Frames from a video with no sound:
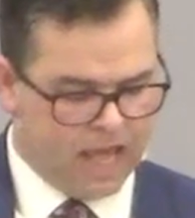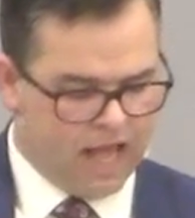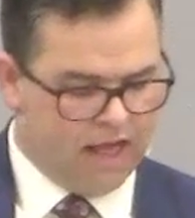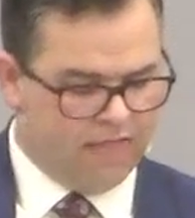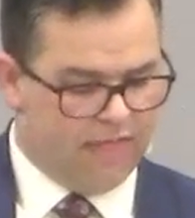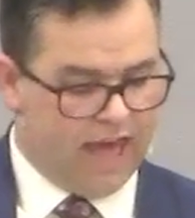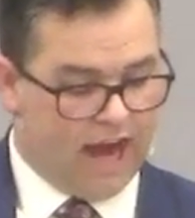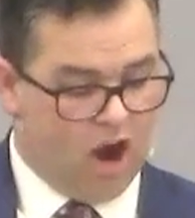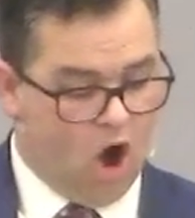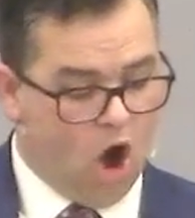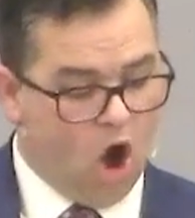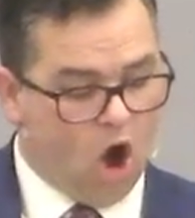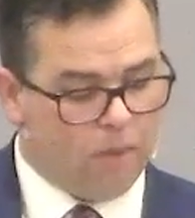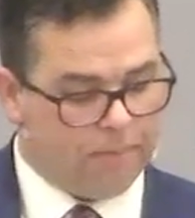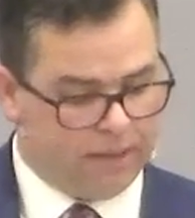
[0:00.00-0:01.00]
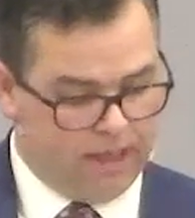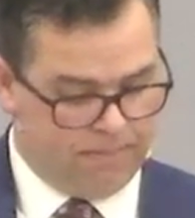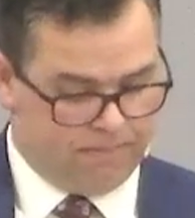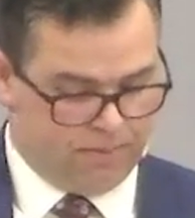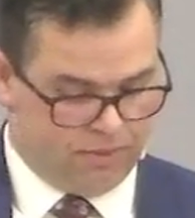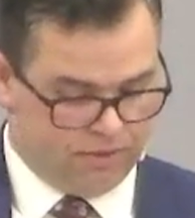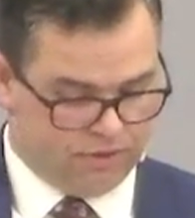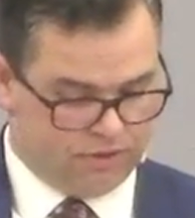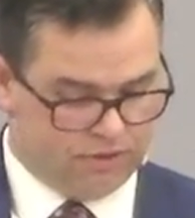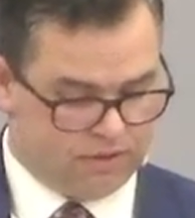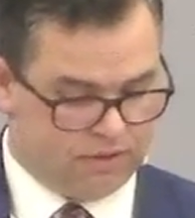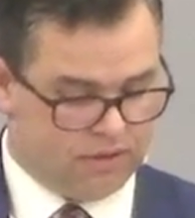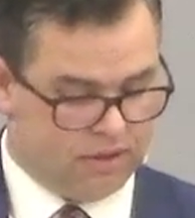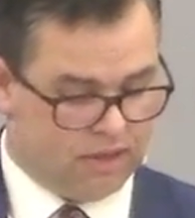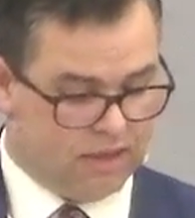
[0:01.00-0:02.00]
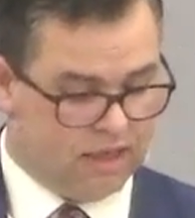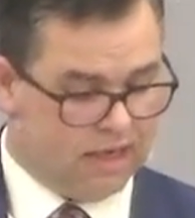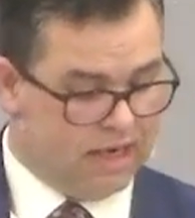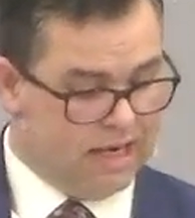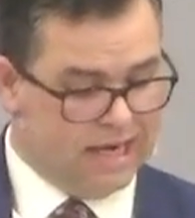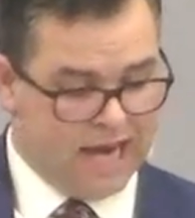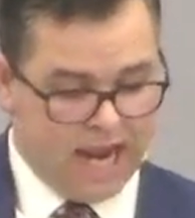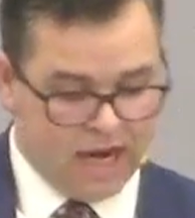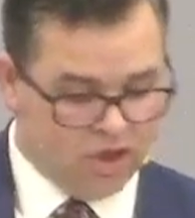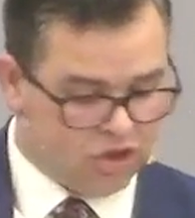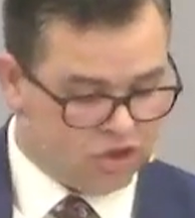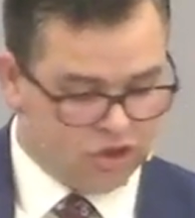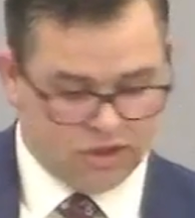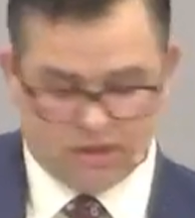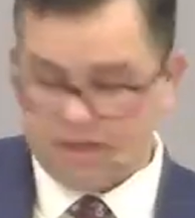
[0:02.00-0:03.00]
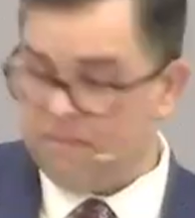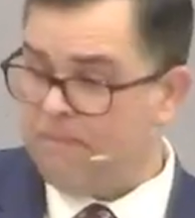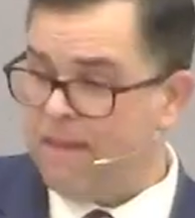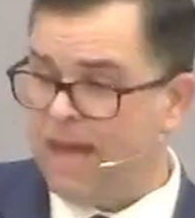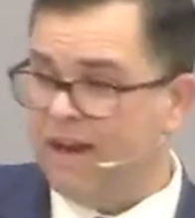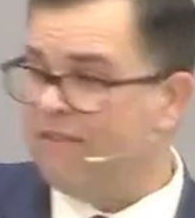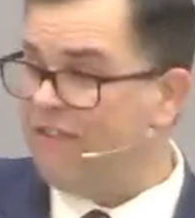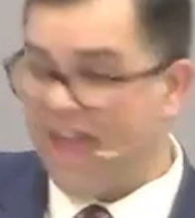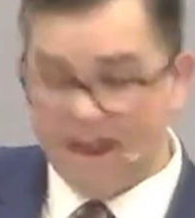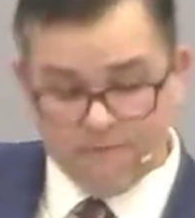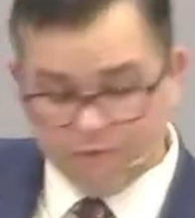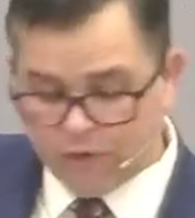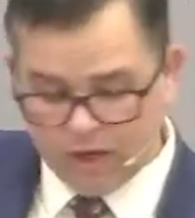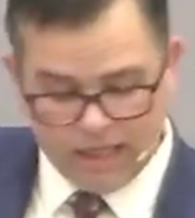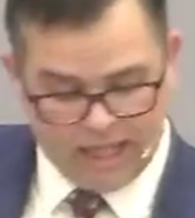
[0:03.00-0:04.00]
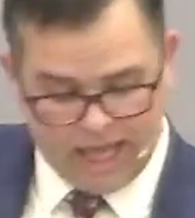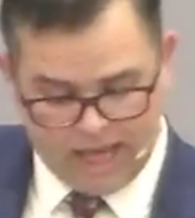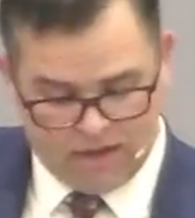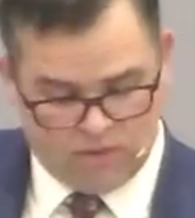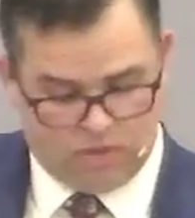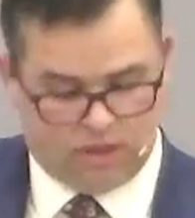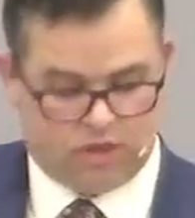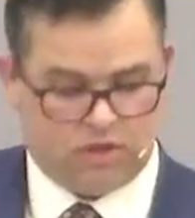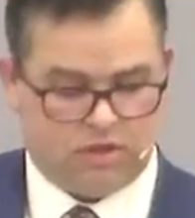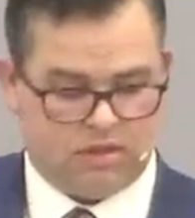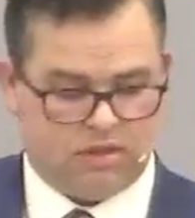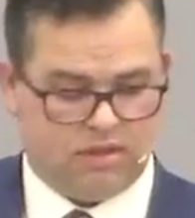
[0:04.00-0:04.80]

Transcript: that all peoples nations and men of every language